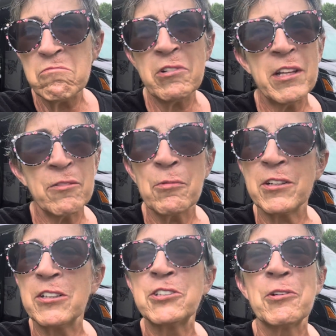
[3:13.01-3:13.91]
with
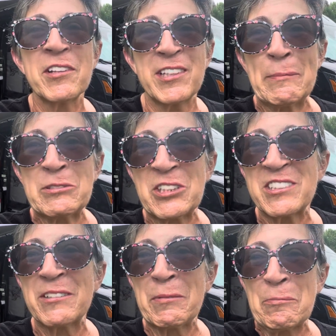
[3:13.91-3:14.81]
one or two
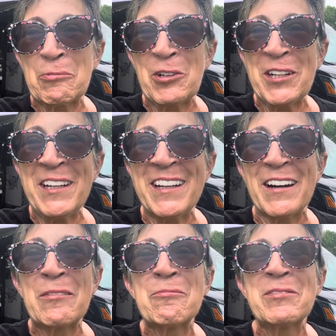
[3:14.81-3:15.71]
exceptions, have been pretty
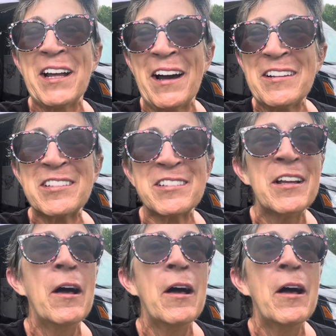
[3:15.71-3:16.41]
uh, nice.